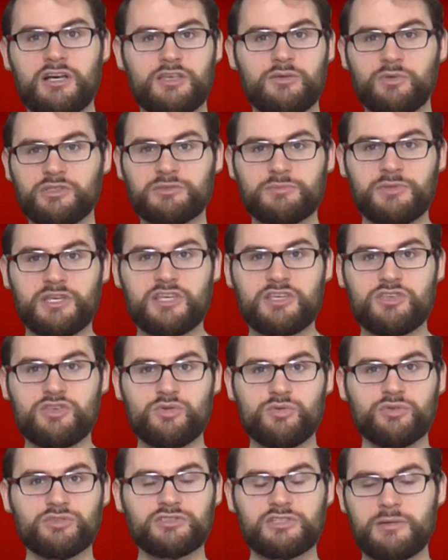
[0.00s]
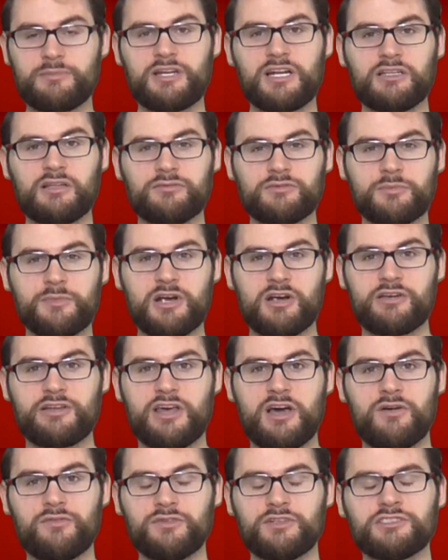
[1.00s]
He wasn't being used. I mean, I loved American
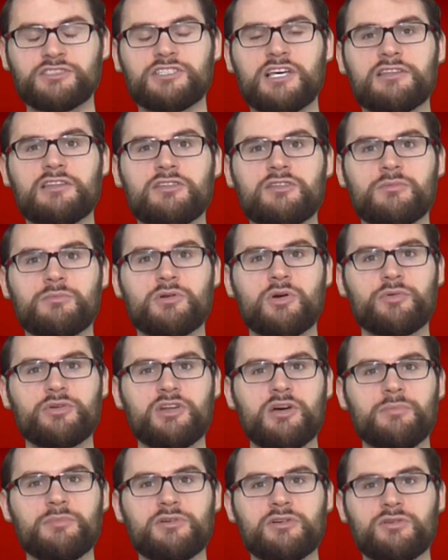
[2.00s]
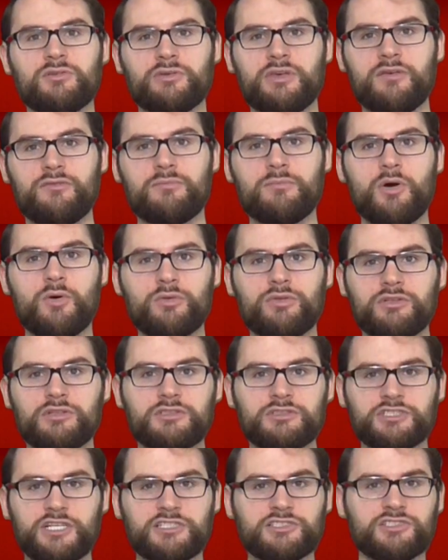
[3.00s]
Alpha. It's sad that they're broken up, but it'll give
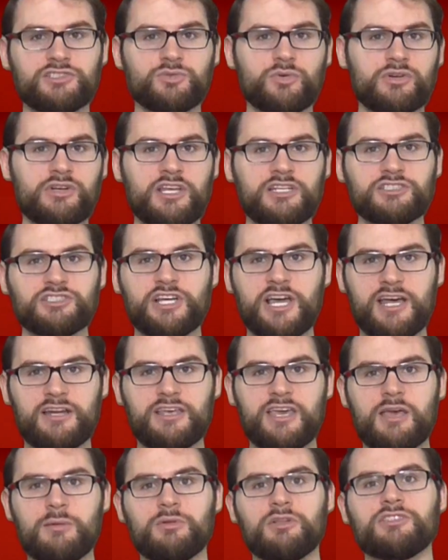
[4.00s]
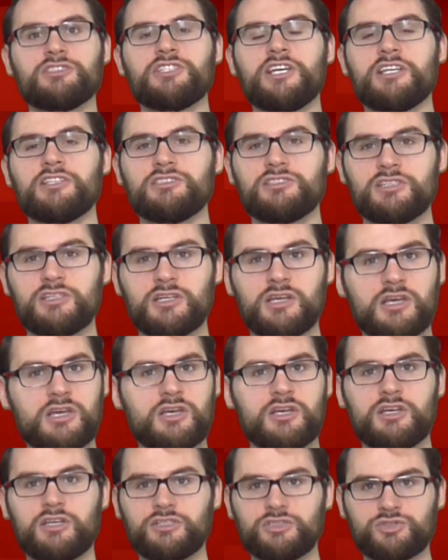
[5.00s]
both Jason Jordan and Chad Gable a chance to
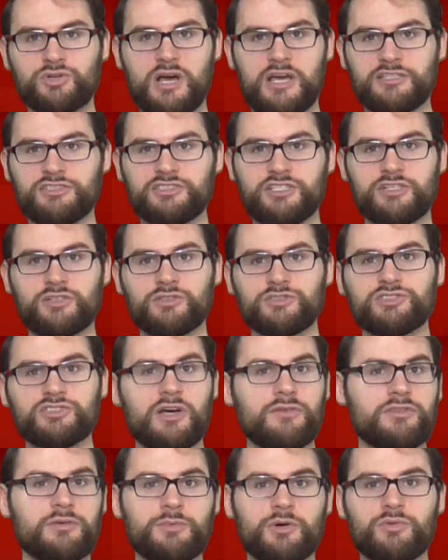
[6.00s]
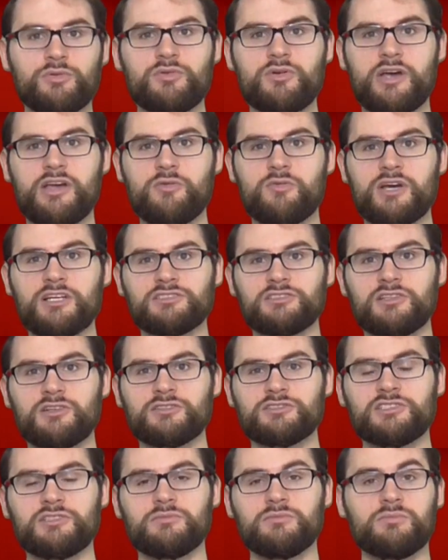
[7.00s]
try single stuff. They're both great
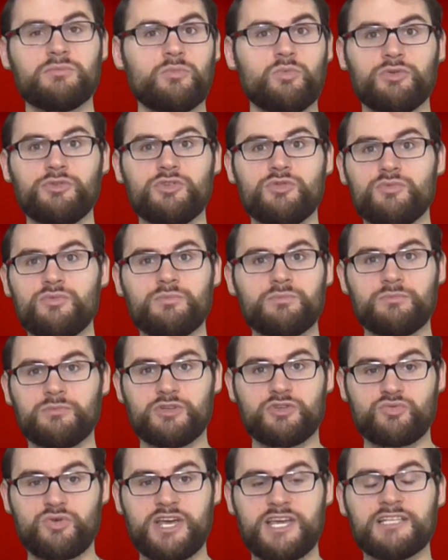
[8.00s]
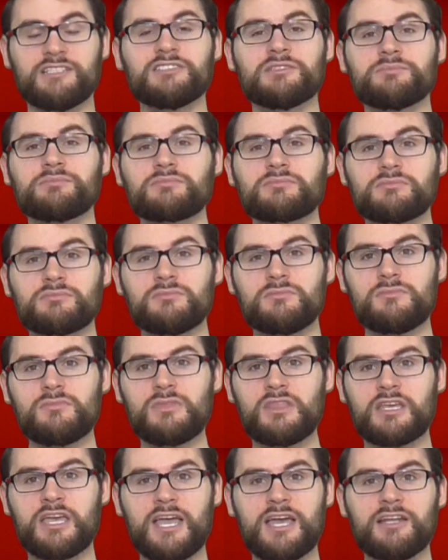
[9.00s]
wrestlers and will do great.
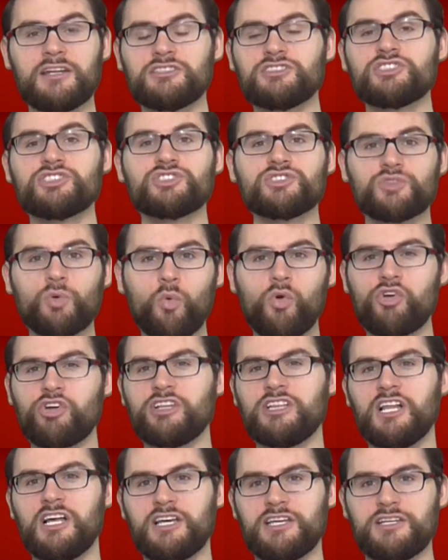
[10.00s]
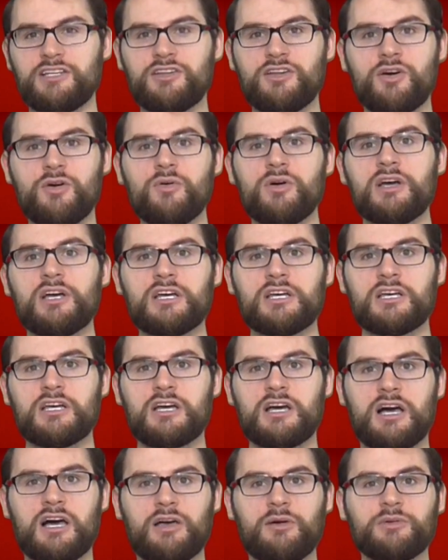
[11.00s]
And it's a storyline, you know?
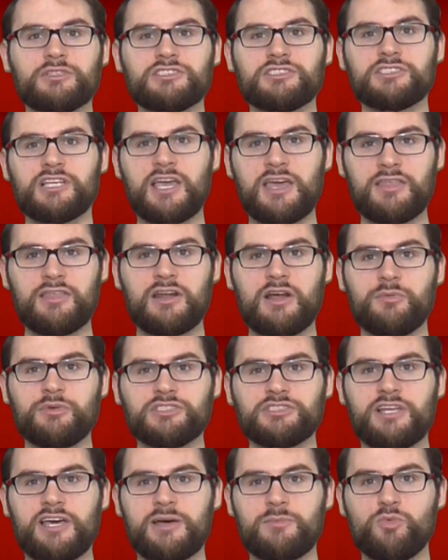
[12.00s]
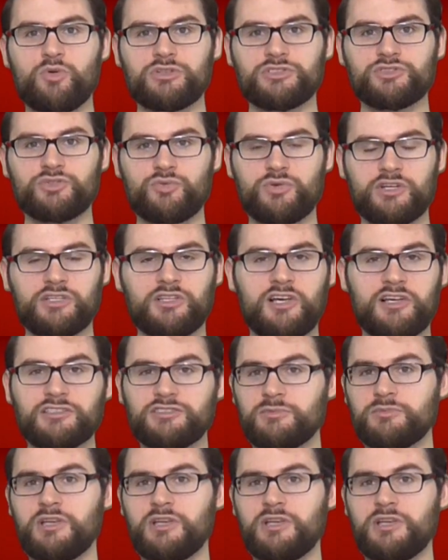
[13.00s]
I always say that I wish they had more storylines.